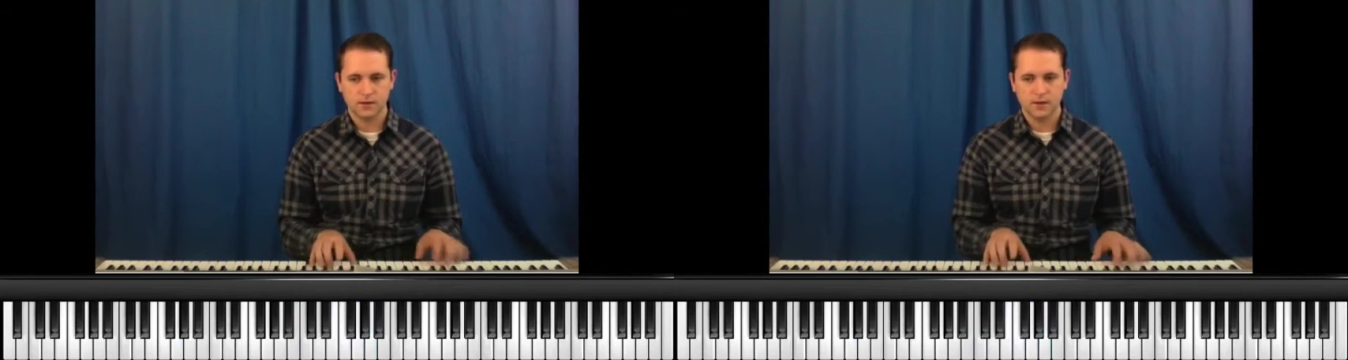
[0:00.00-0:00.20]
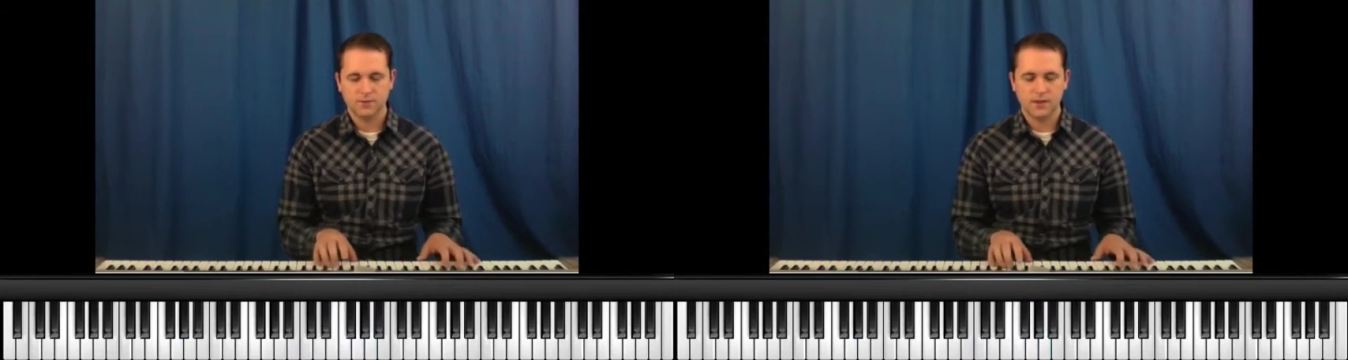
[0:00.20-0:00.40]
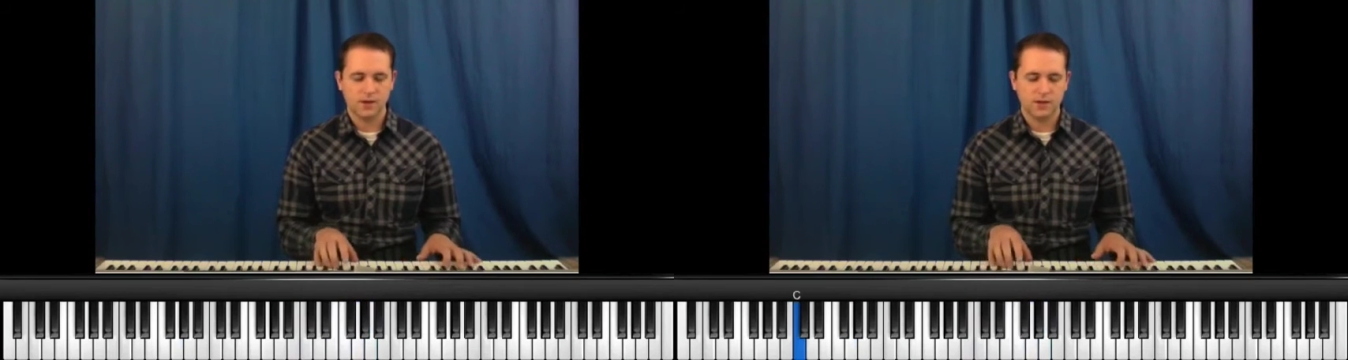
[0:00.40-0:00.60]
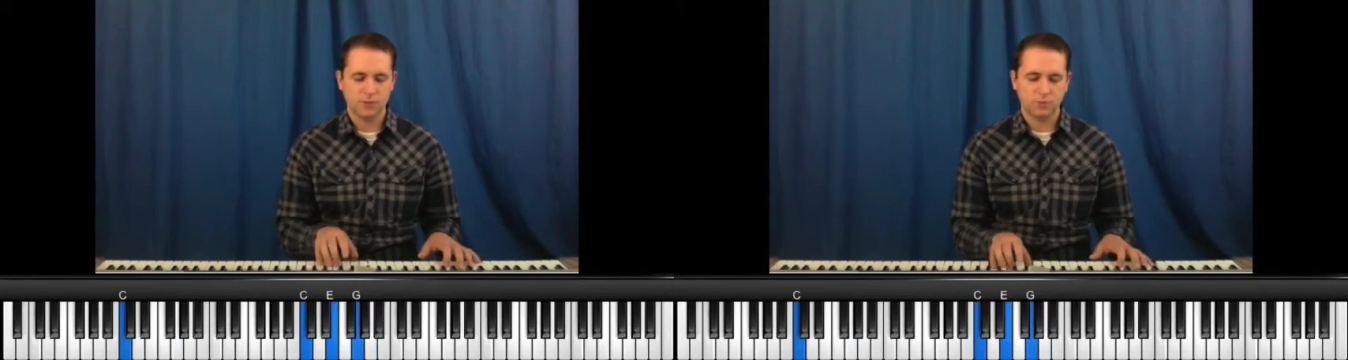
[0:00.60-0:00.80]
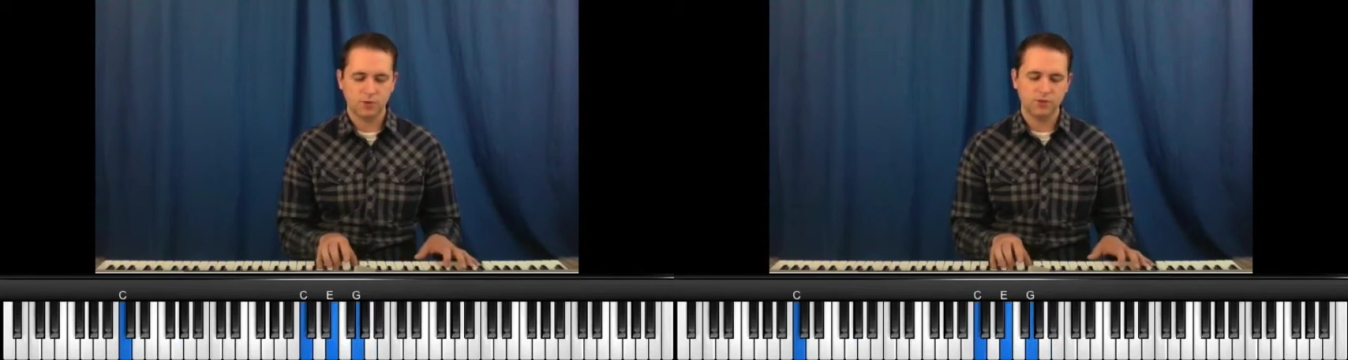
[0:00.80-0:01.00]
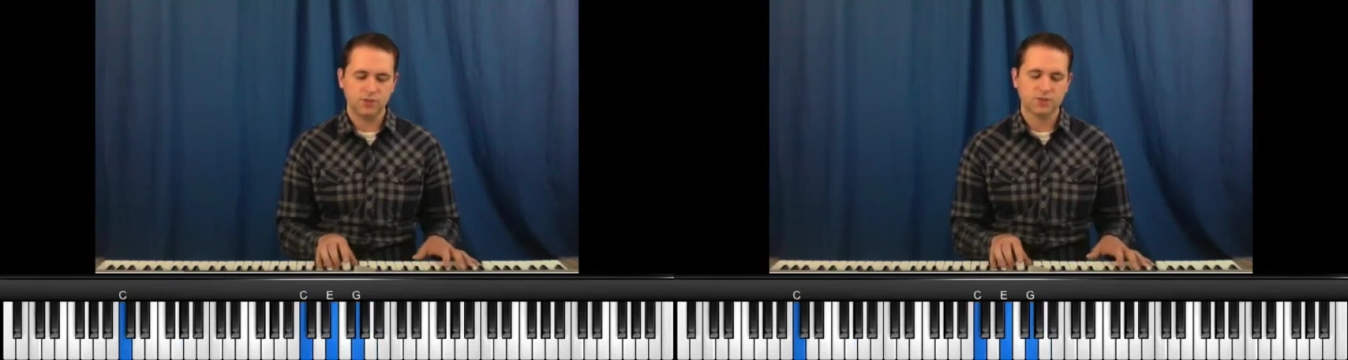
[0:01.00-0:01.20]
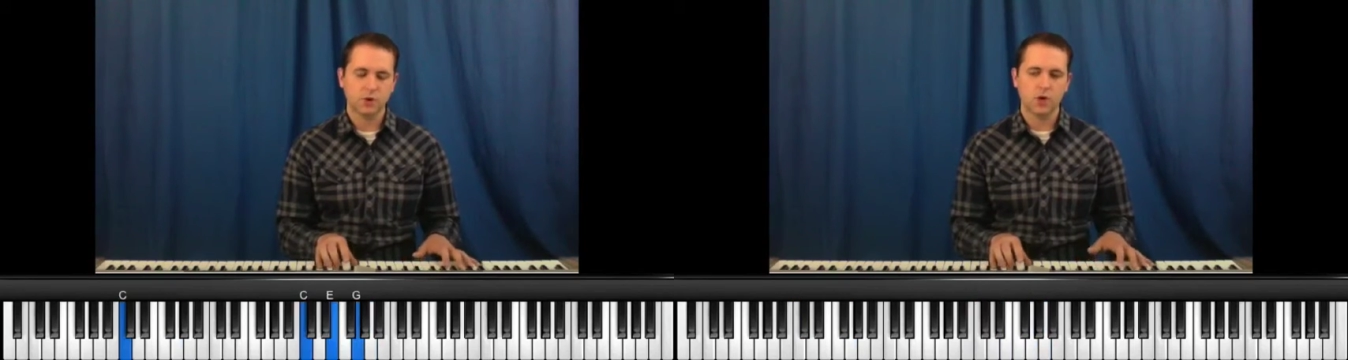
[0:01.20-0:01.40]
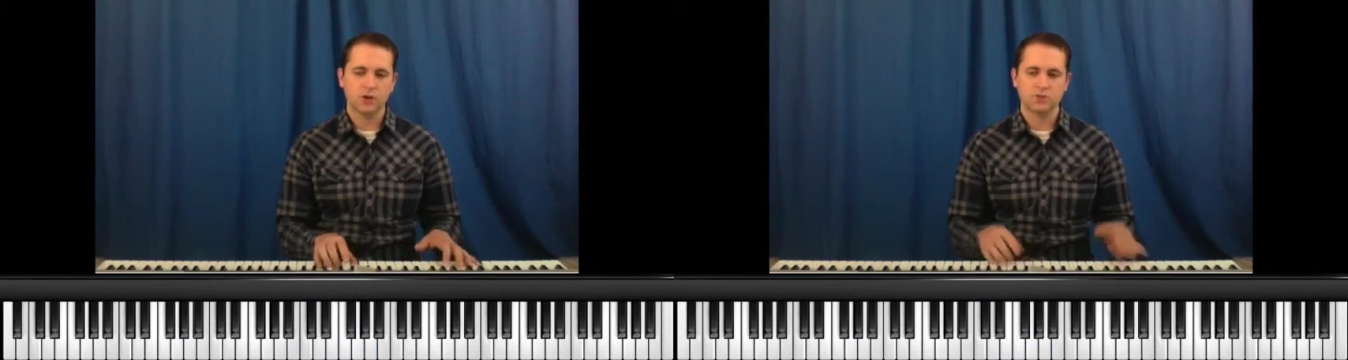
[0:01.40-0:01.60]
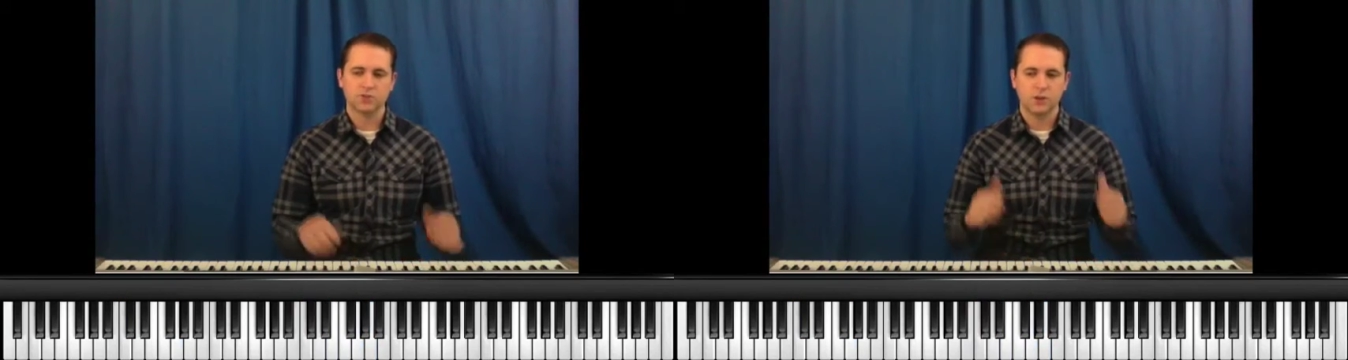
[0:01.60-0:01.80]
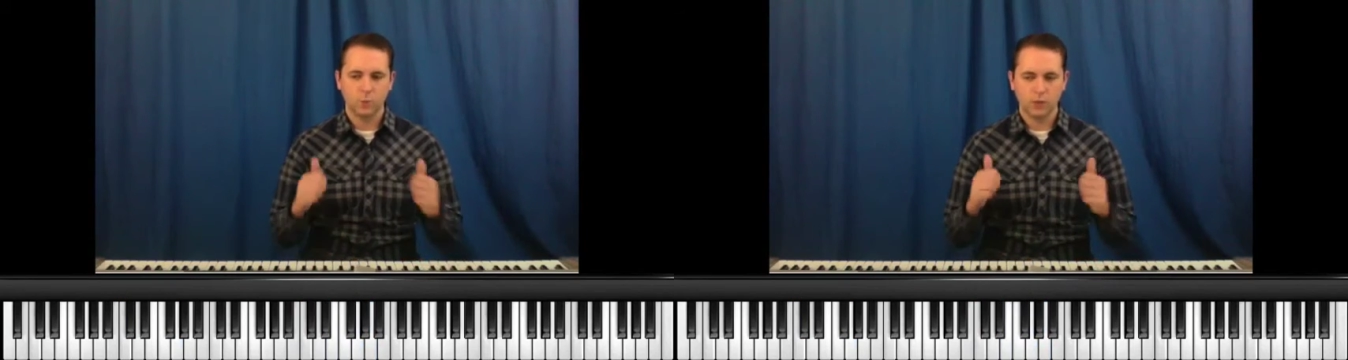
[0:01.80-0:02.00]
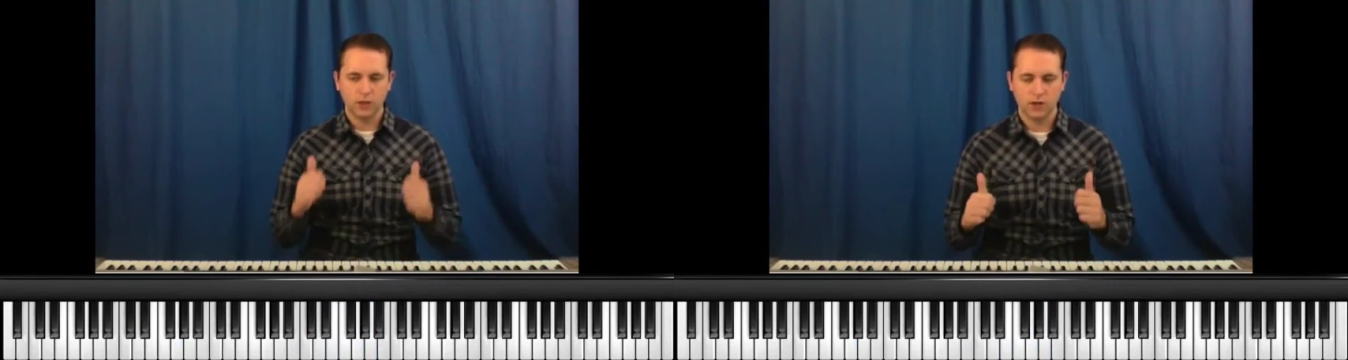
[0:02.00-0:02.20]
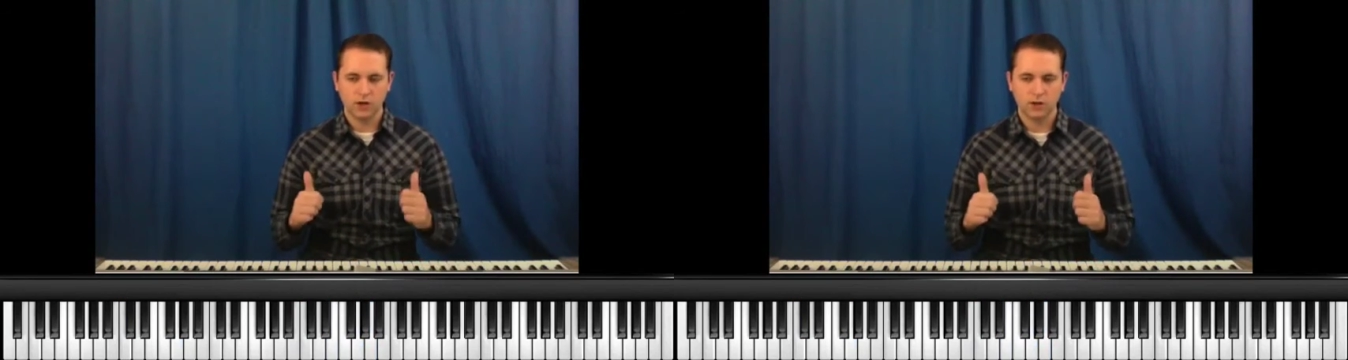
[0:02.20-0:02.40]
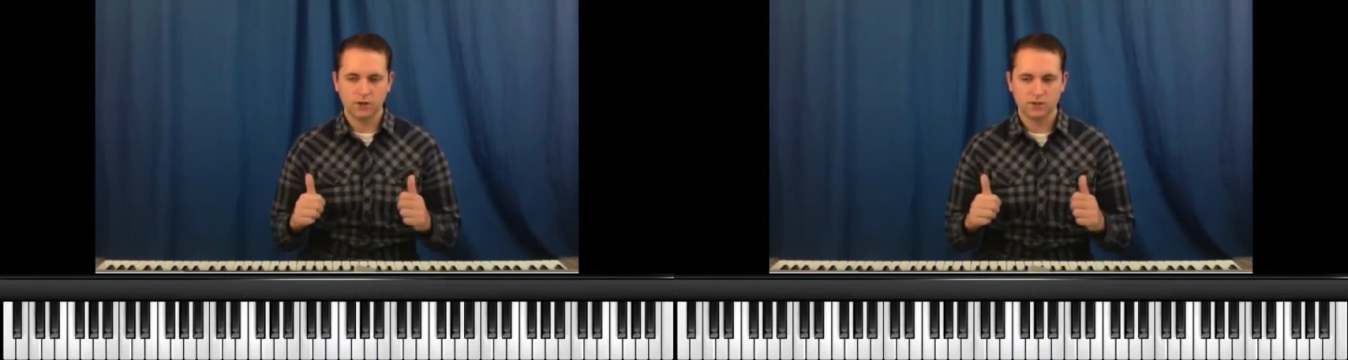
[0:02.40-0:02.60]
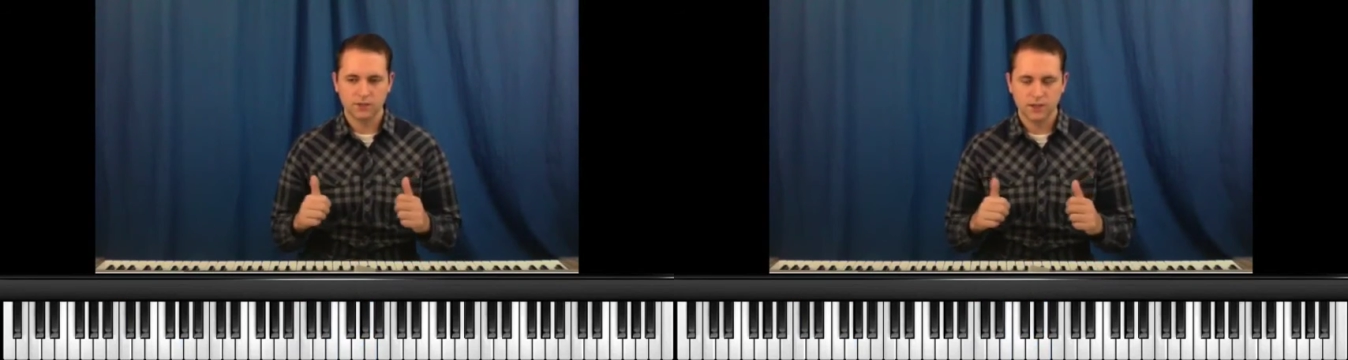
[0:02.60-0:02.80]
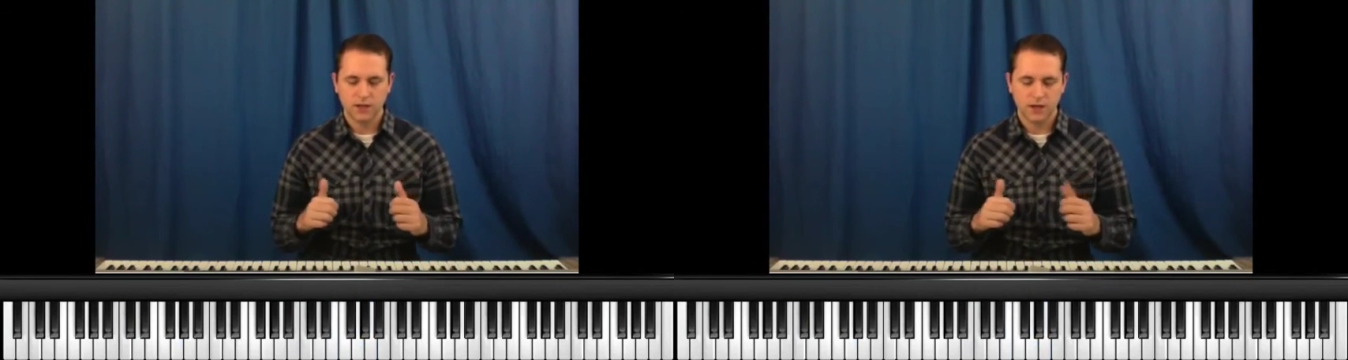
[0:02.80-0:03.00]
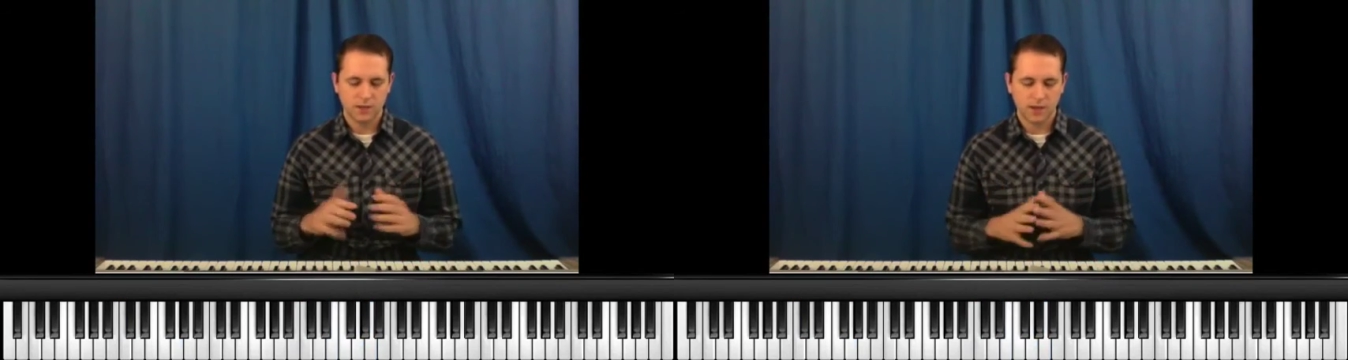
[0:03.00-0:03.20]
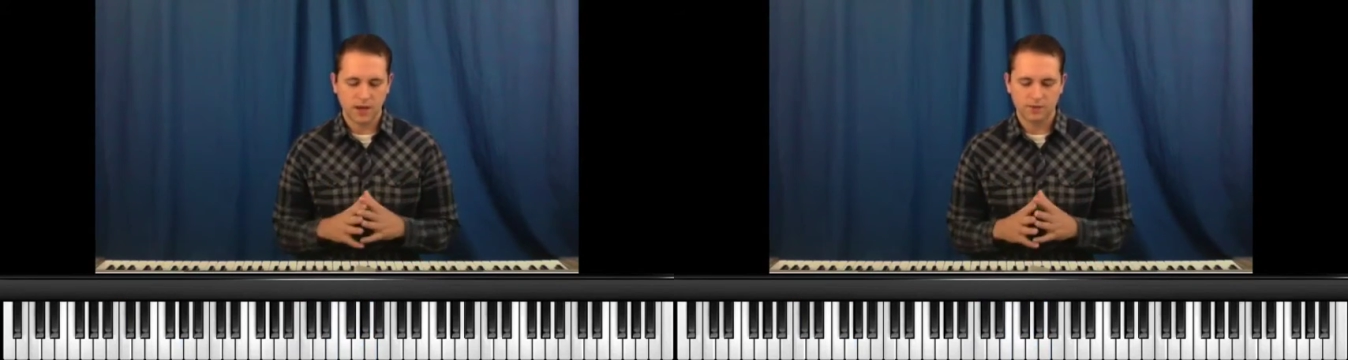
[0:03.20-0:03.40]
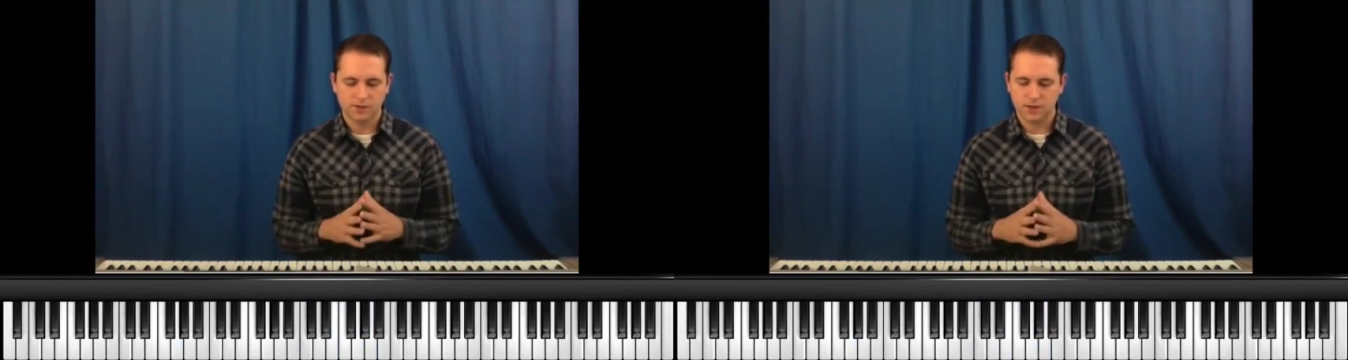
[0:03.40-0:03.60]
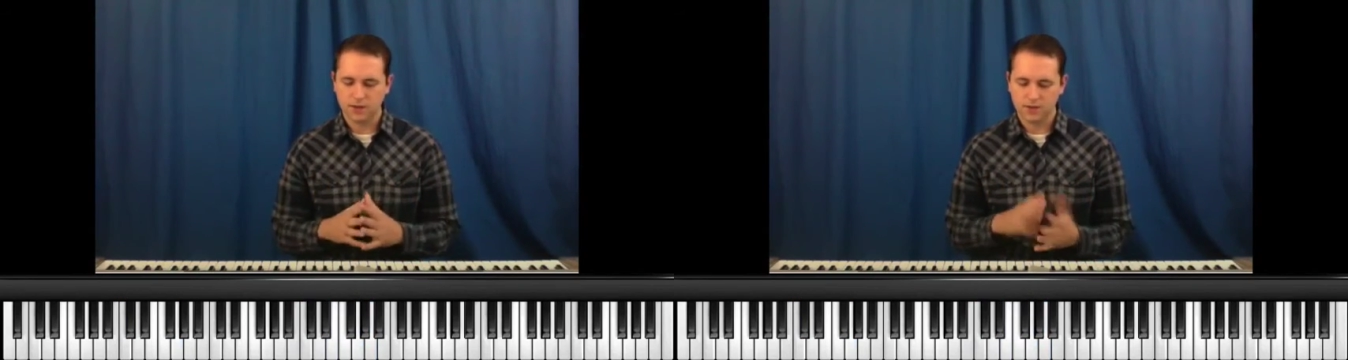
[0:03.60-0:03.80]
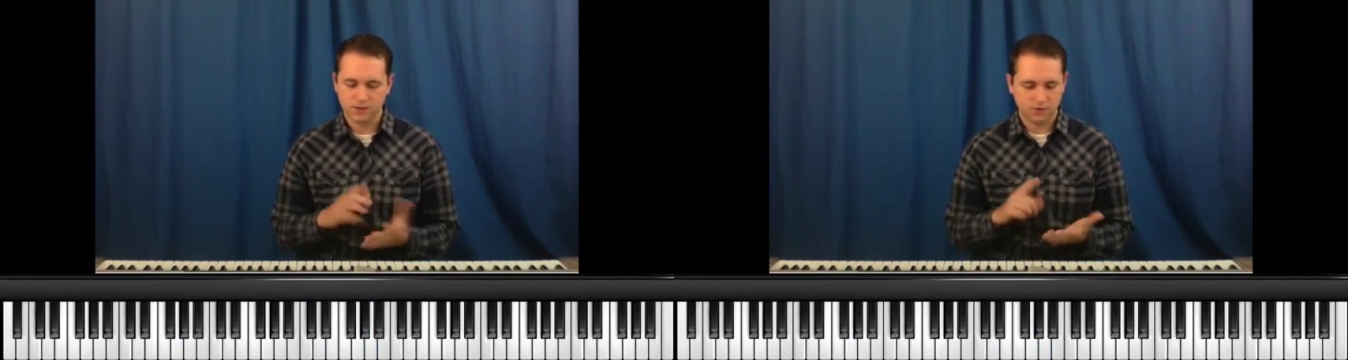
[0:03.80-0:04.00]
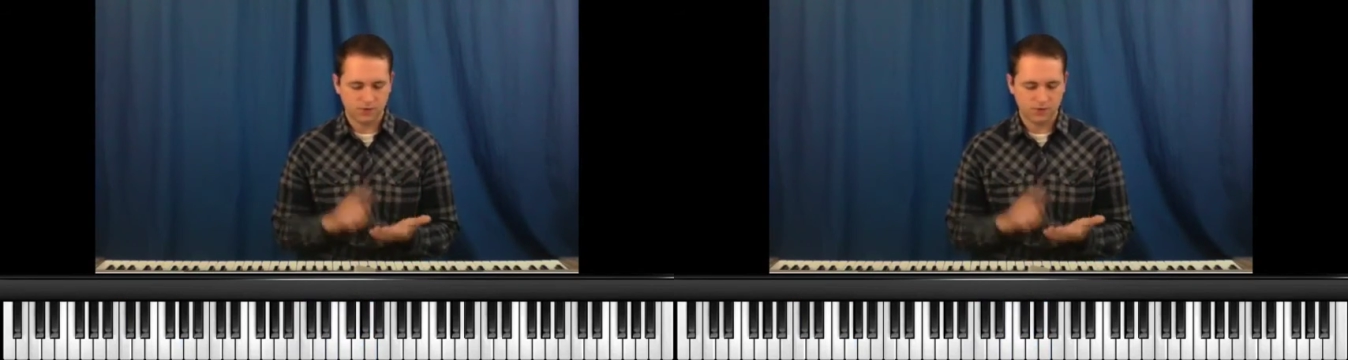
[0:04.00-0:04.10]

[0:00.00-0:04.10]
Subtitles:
Now, in the previous course, we learned about the different